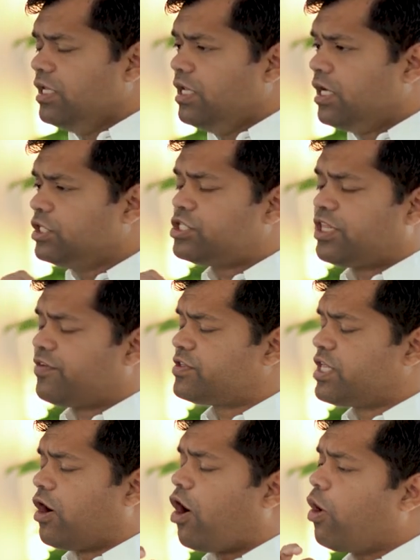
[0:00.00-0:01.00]
Learn to,
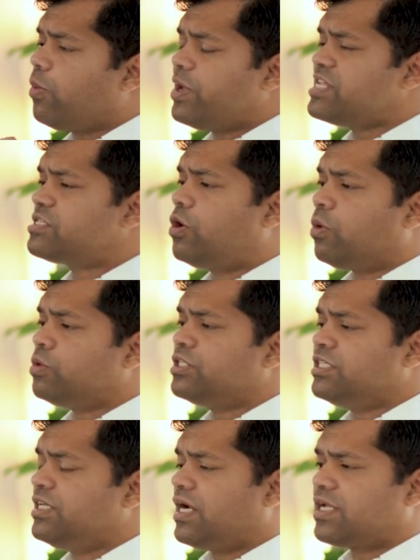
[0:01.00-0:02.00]
there are always
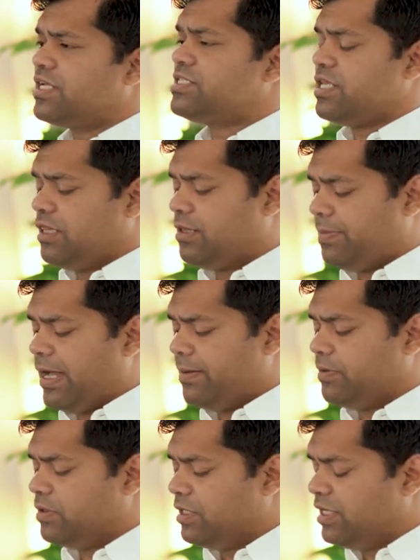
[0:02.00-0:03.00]
golden nuggets in the
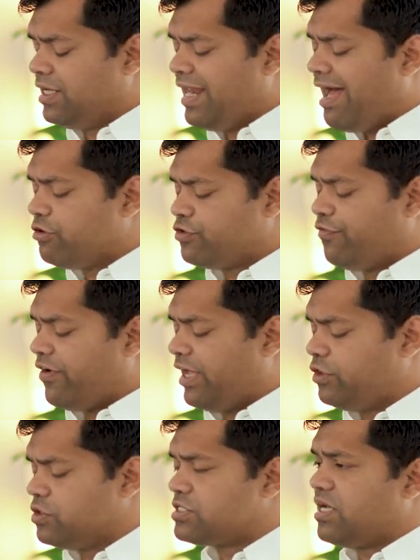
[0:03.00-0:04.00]
Bible. Learn how to
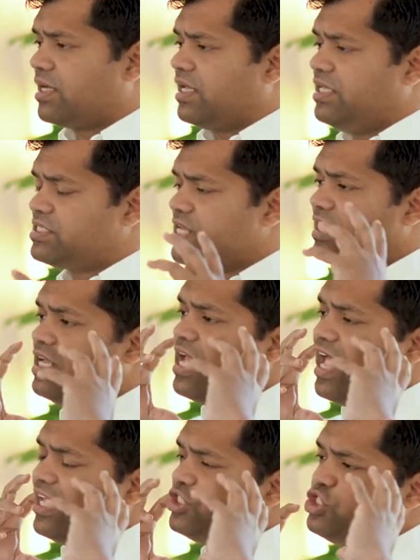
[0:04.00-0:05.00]
find those nuggets and,
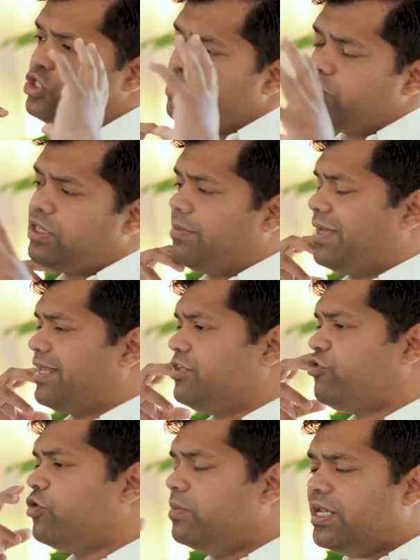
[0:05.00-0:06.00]
and chew them
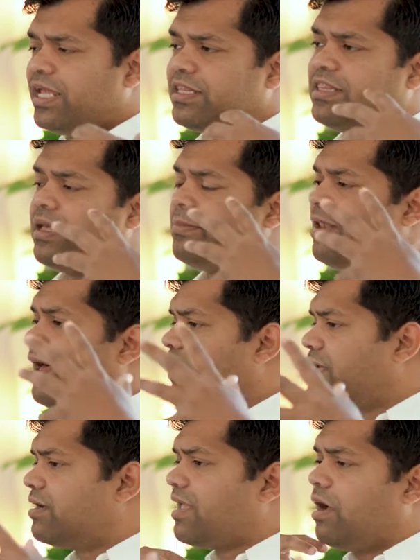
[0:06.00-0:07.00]
and ruminate them
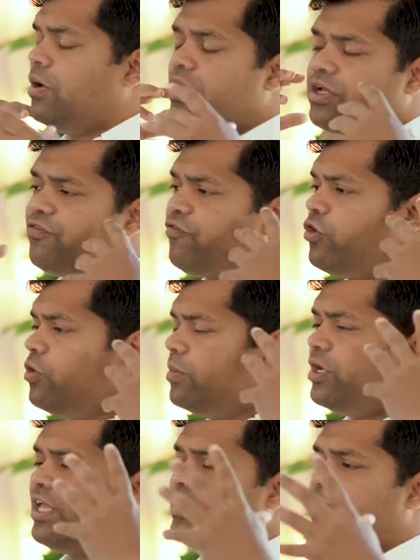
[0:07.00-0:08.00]
like a cow.
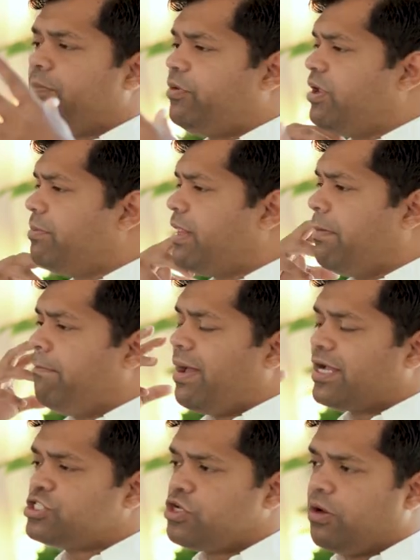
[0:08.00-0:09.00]
Ruminate them, bring them
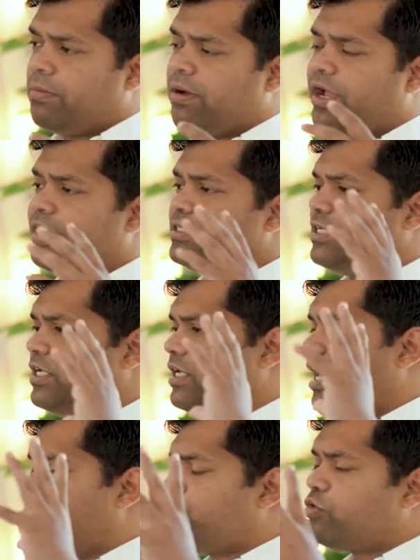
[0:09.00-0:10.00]
back to your mind,
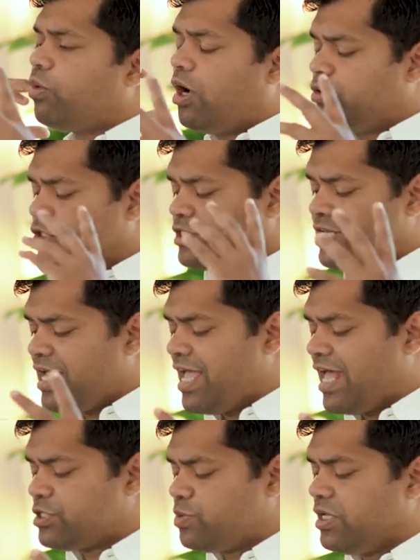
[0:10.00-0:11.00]
and, and throughout the day
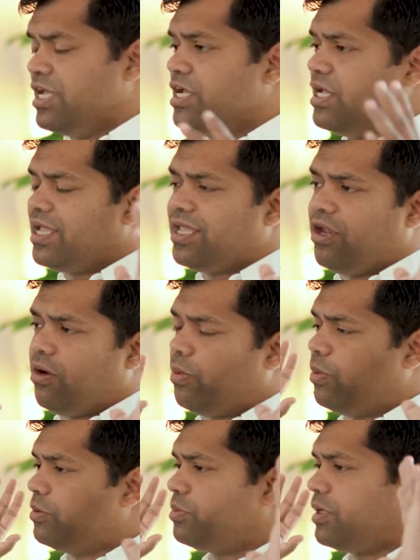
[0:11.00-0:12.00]
as we, you
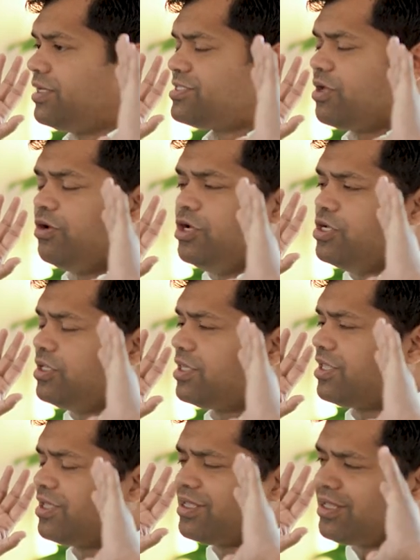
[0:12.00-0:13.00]
know, we, so
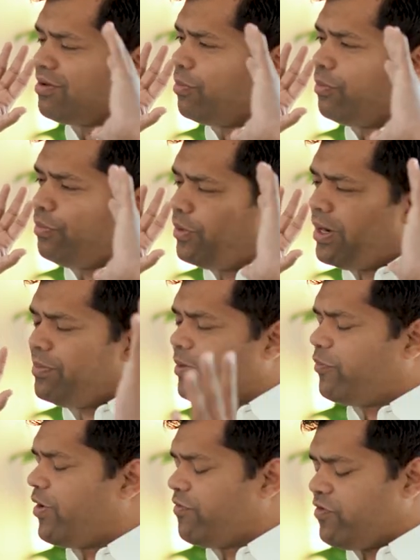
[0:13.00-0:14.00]
when
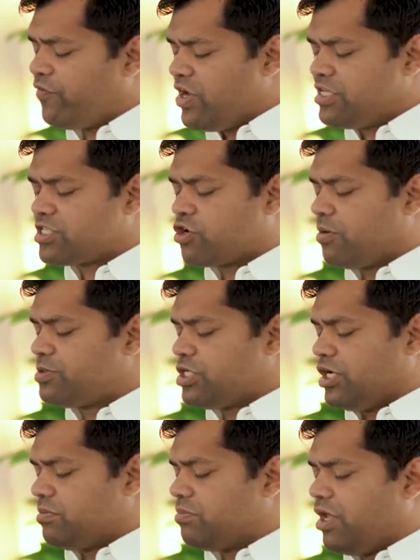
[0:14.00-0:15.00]
we when we read
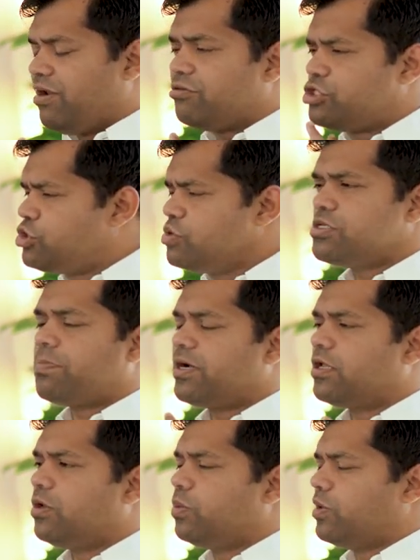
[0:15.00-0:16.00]
scripture, you know, choose a
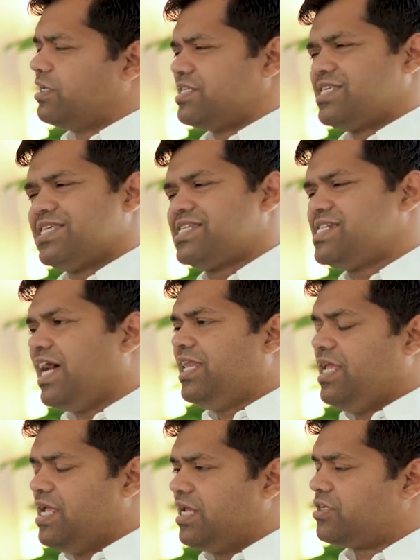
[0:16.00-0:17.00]
particular verse,
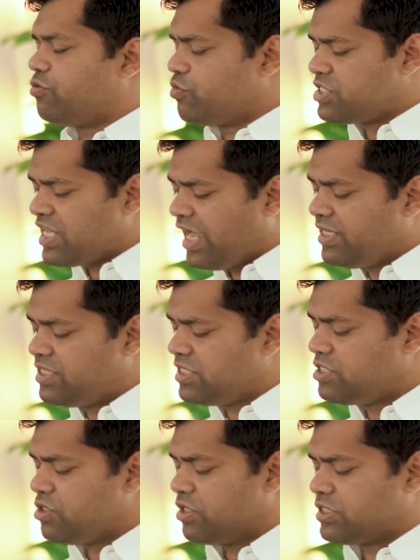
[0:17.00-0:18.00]
study it, recite
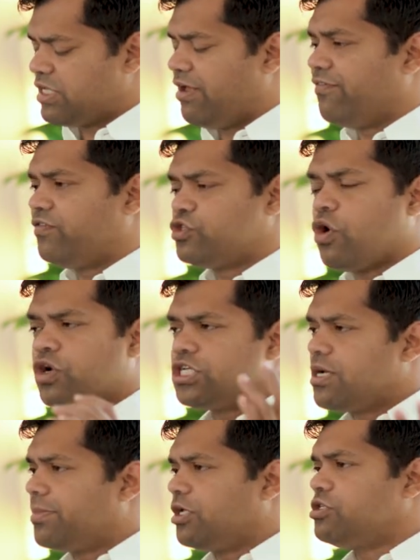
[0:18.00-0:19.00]
it to yourself, talk
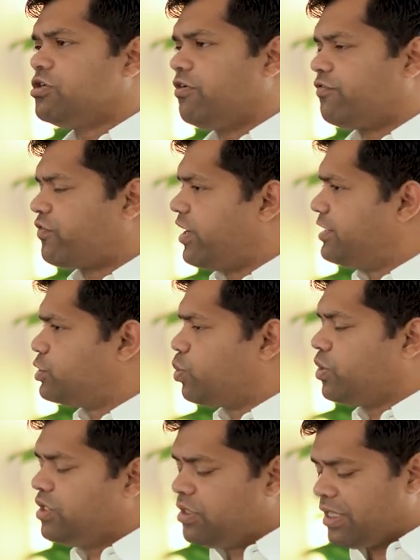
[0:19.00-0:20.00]
it about to your friends.
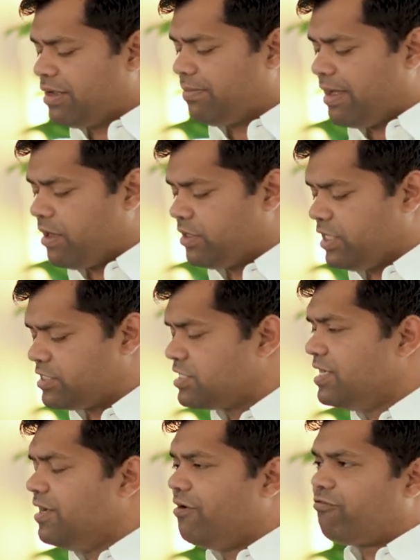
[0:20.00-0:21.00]
What do you think about this?
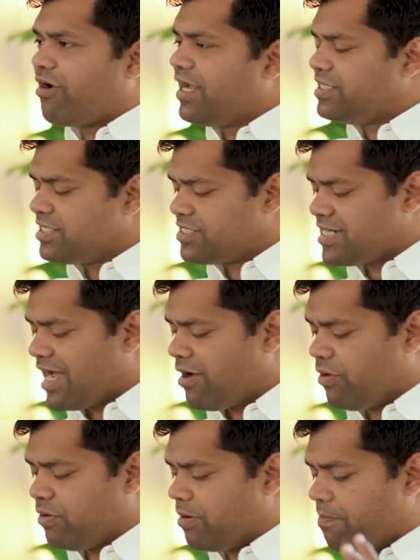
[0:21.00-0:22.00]
Write it
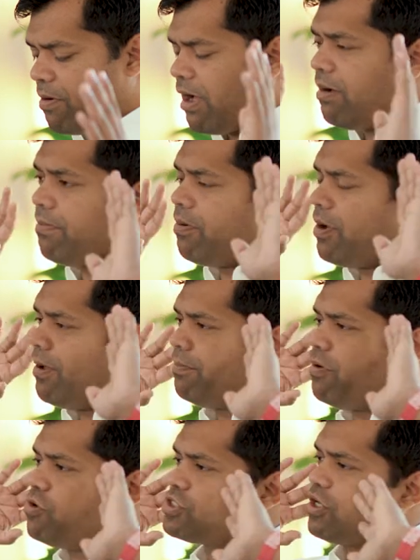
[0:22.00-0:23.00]
down,
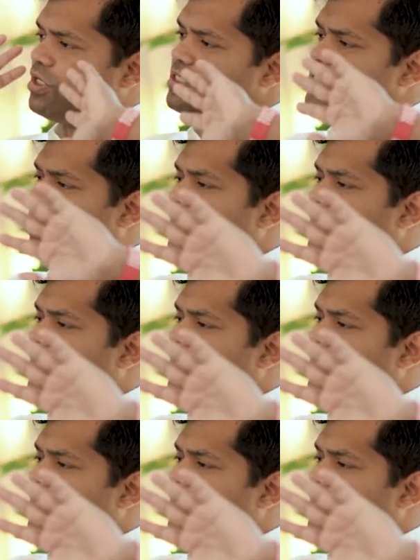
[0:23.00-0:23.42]
post on the